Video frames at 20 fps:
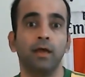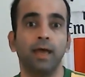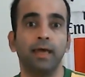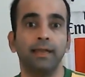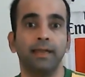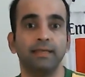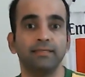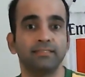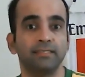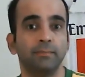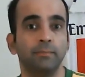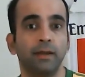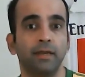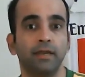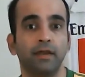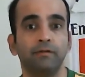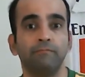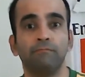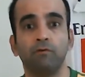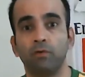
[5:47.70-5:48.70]
An
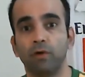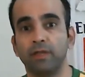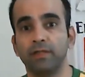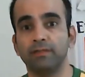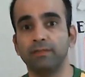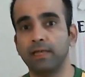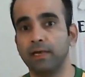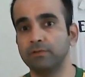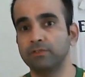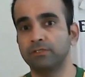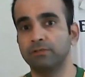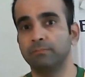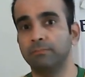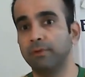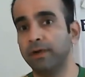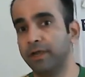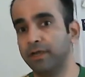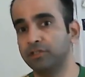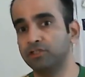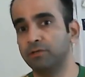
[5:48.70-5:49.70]
estimated fourteen thousand
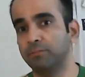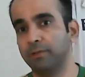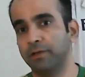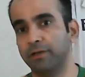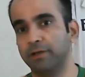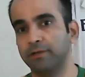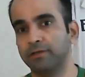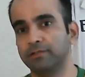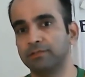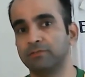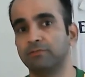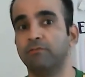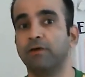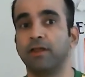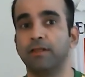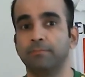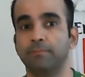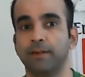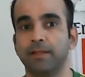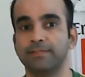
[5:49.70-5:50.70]
British immigrants were
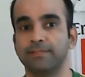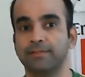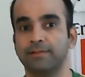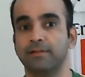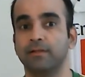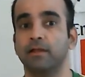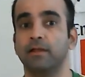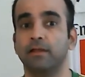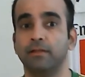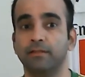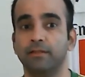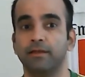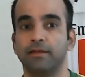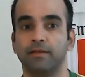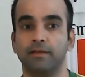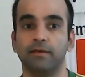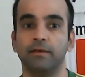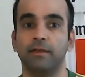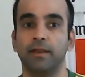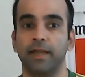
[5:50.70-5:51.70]
in Brazil in the
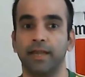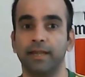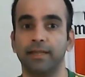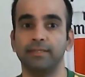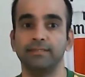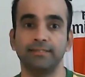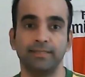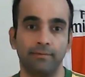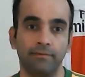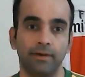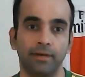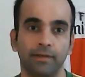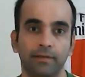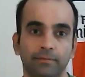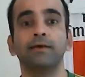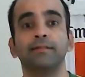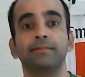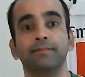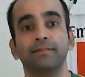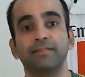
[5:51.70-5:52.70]
year eighteen seventy.
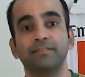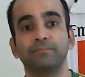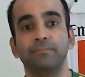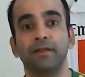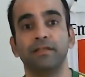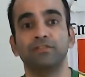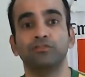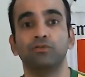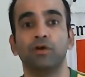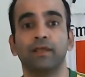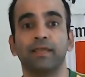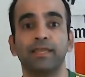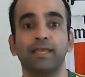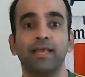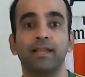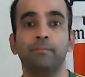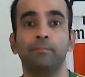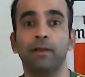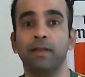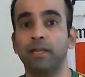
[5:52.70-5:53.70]
This brings to our key
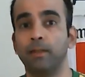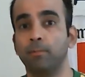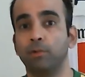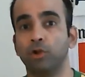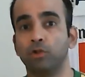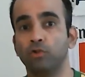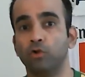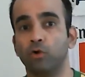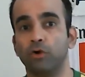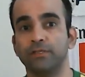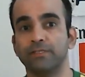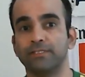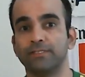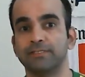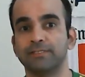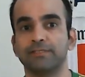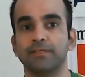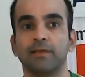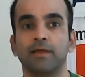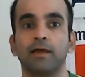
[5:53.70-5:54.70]
element numero dos,
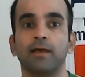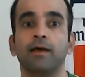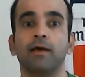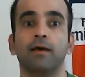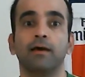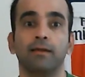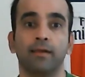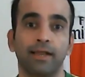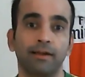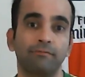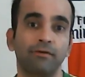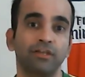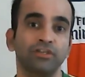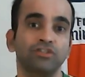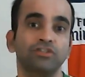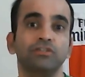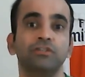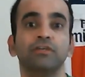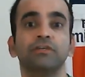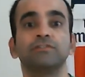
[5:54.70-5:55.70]
railway
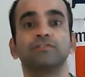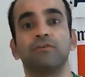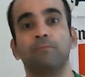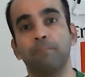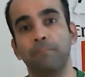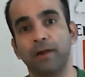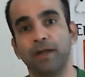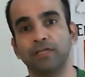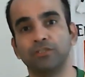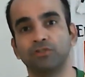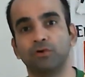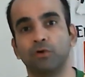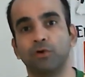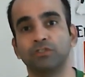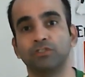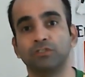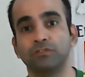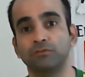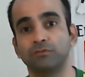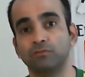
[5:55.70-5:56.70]
engineers of British
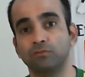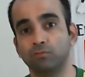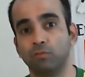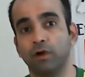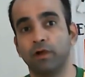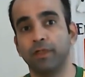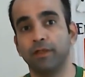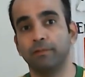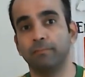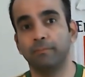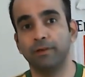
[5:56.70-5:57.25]
origin working in